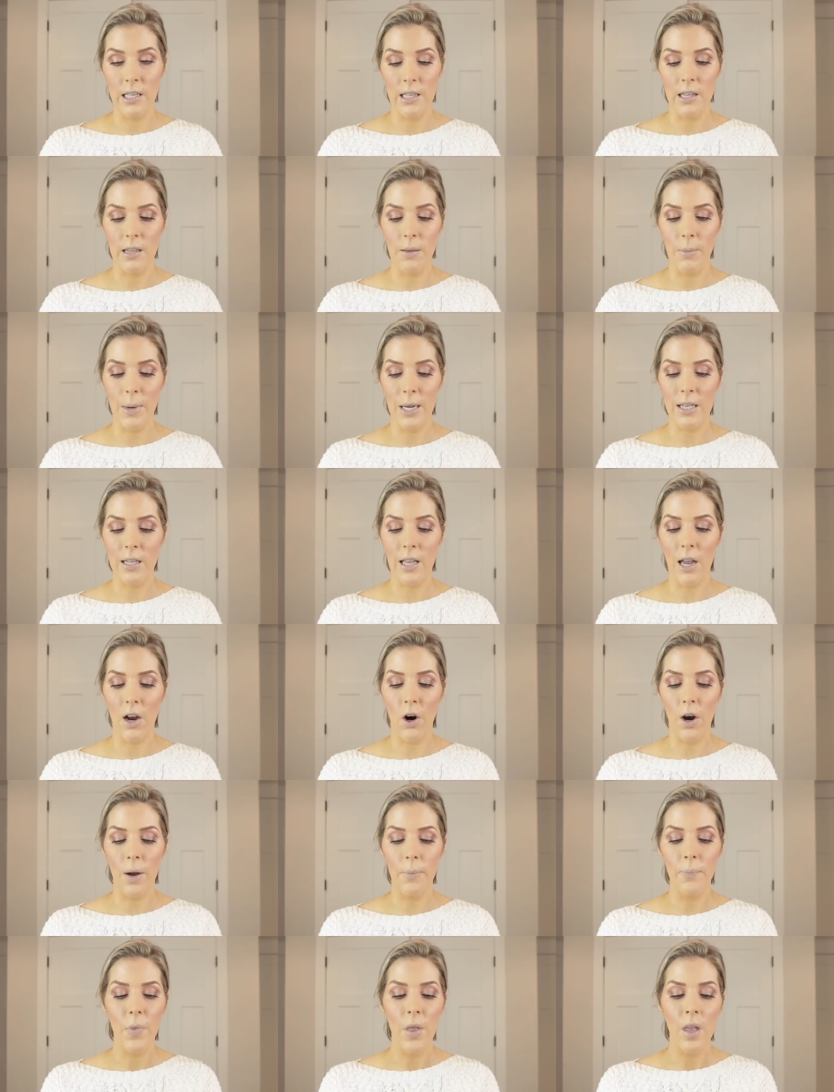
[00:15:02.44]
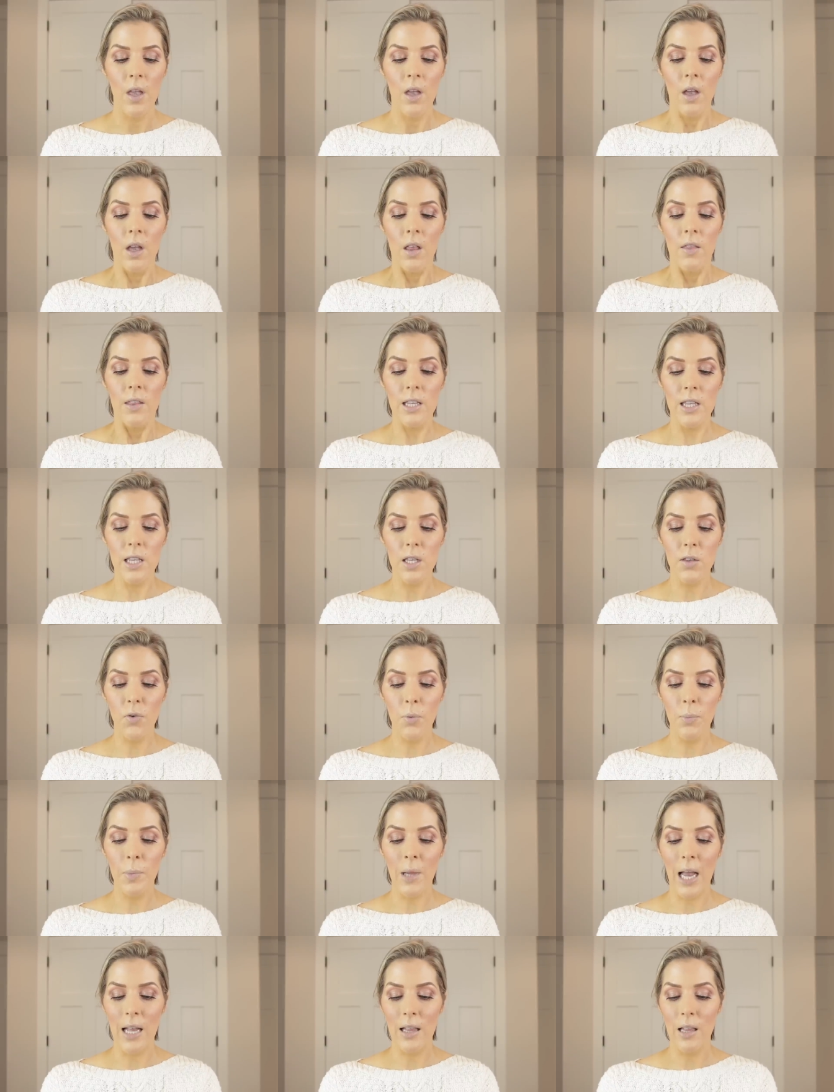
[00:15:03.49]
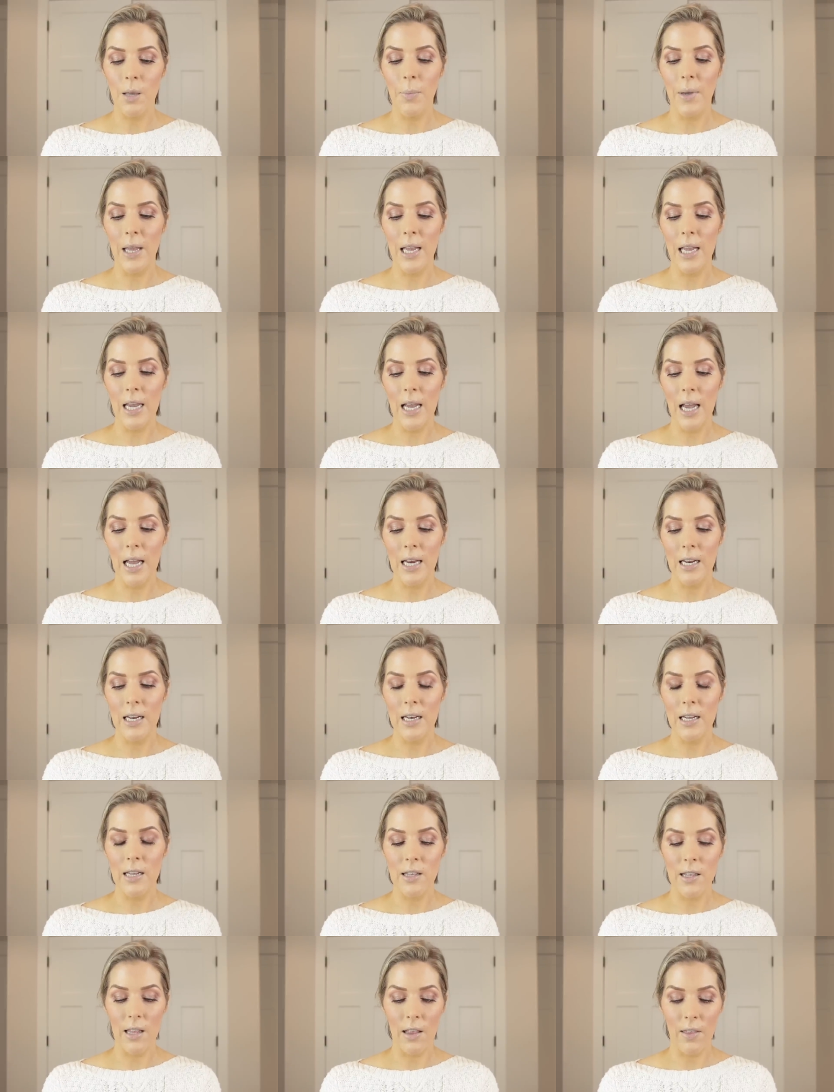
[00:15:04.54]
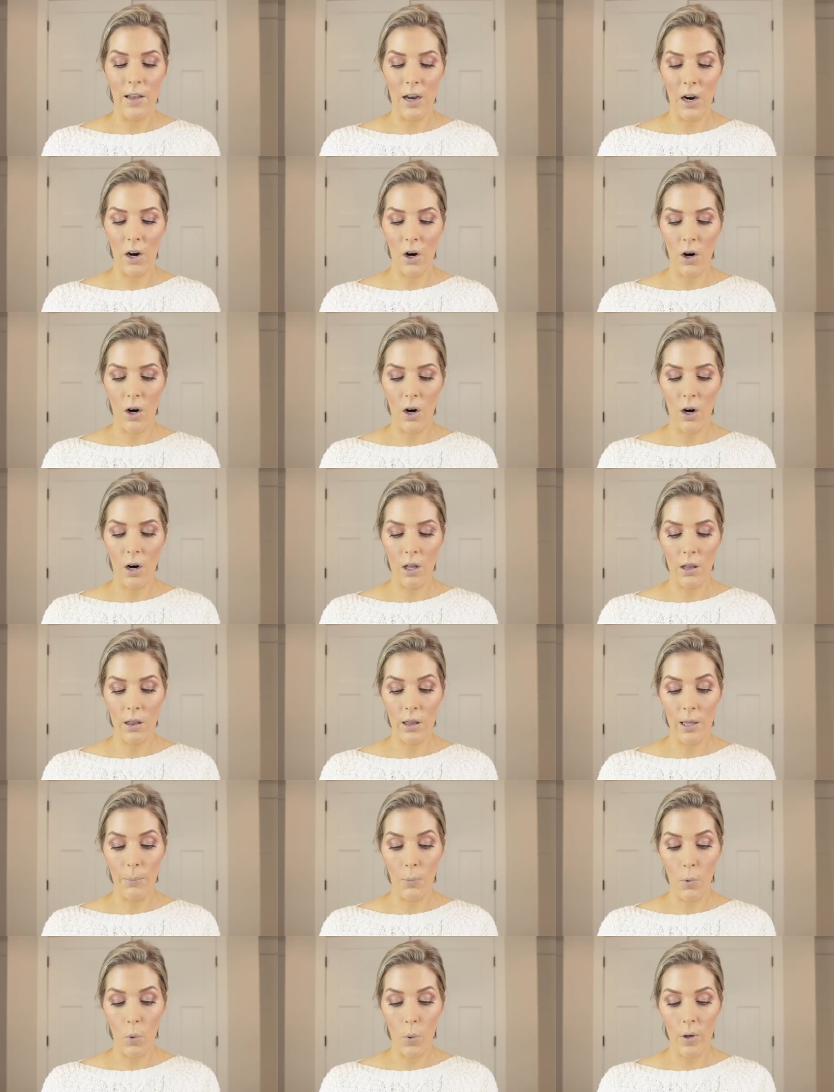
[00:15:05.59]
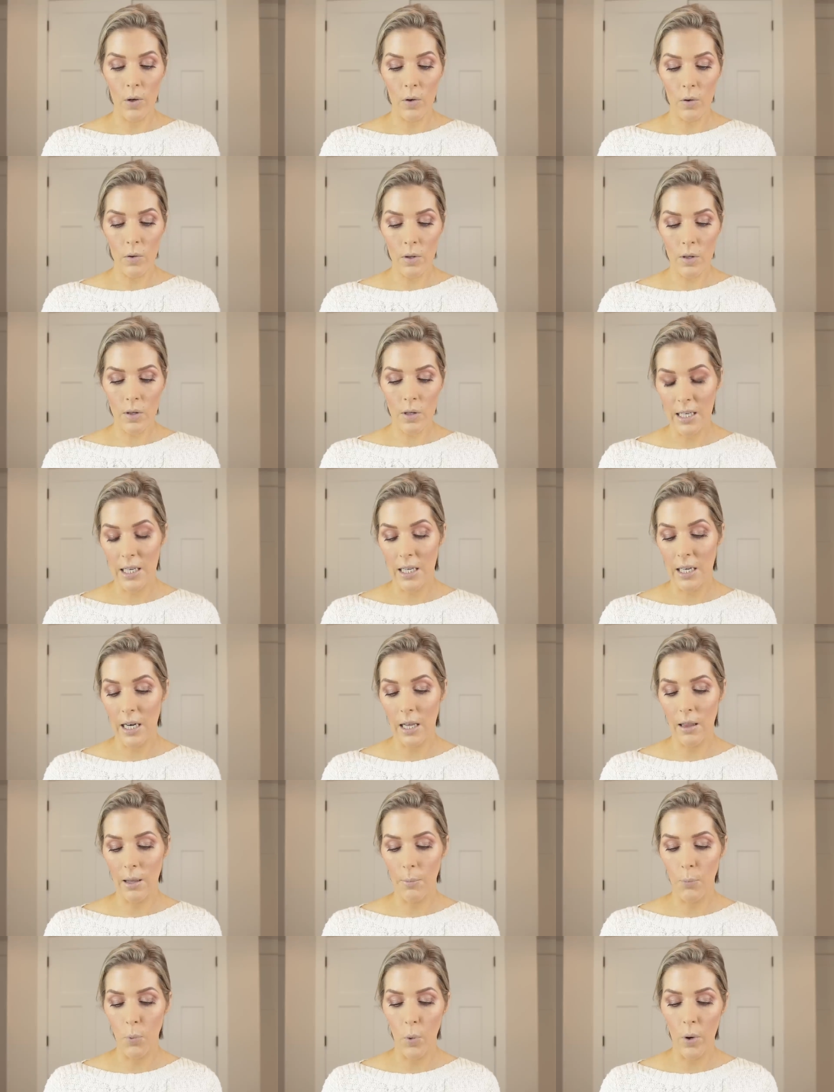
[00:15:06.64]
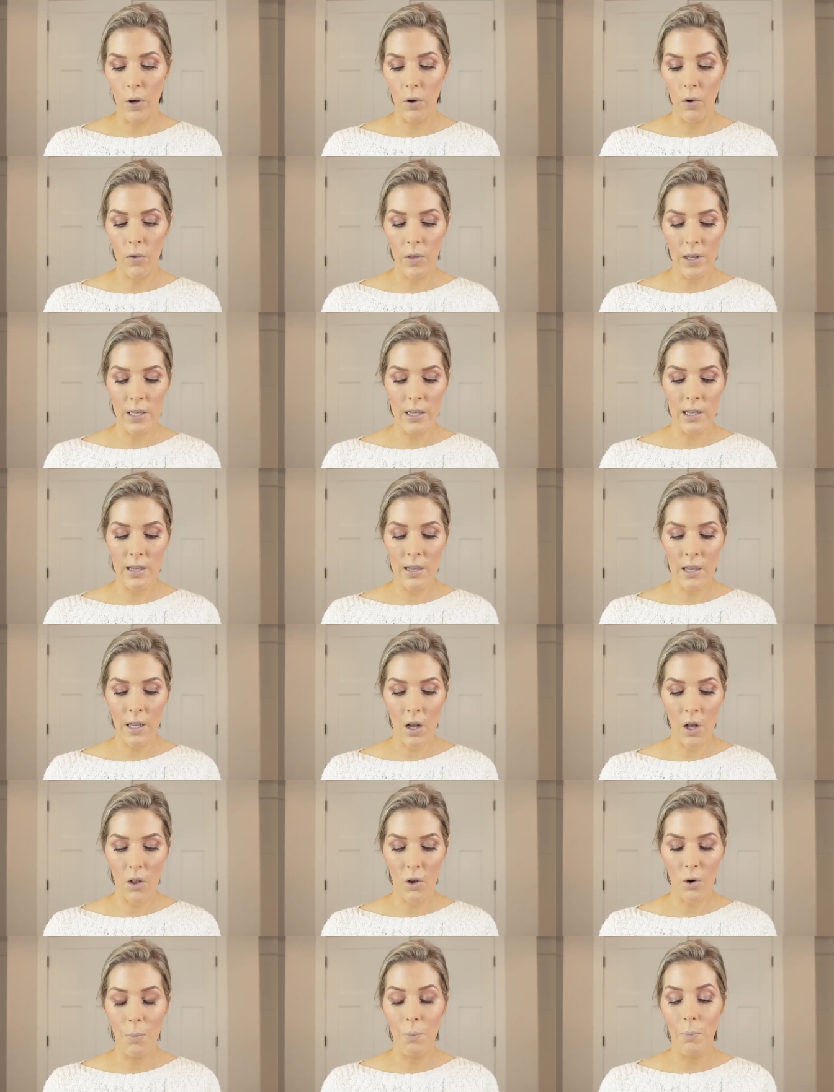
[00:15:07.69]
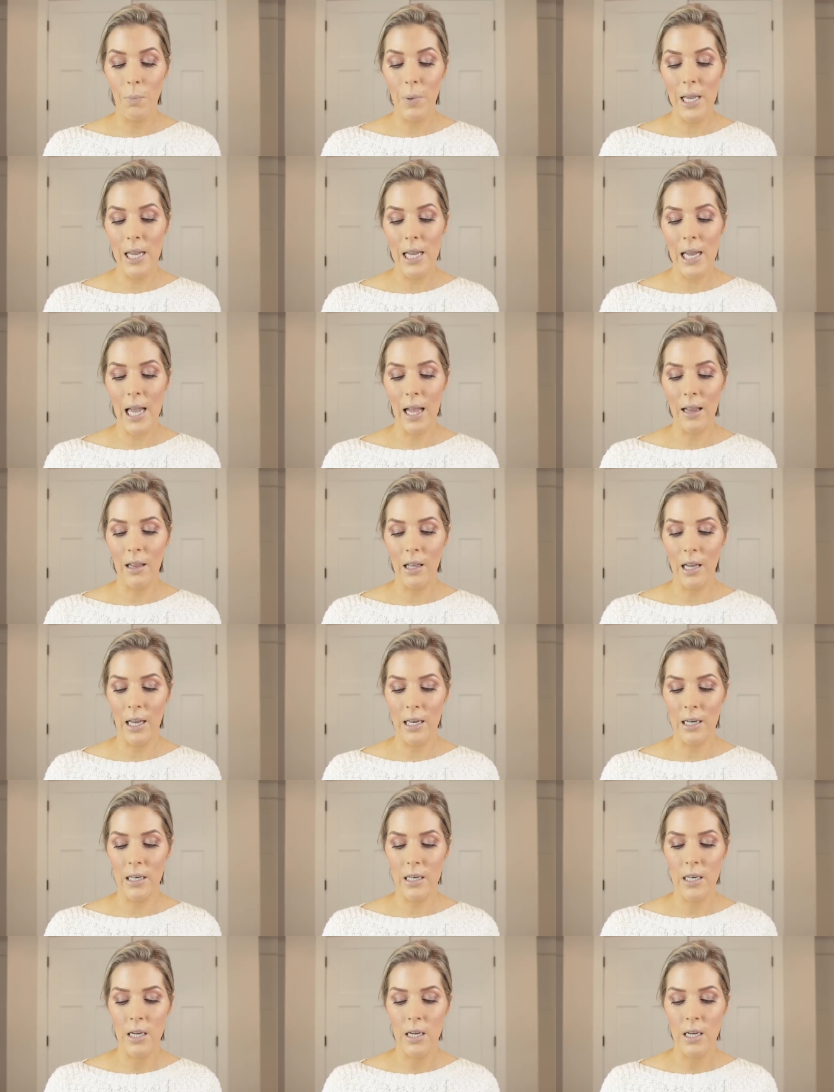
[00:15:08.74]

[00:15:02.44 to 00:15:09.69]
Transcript: this and the mascara. This is from Lilah B and it is their lip oils, lip oil. This is in the color B Elegant,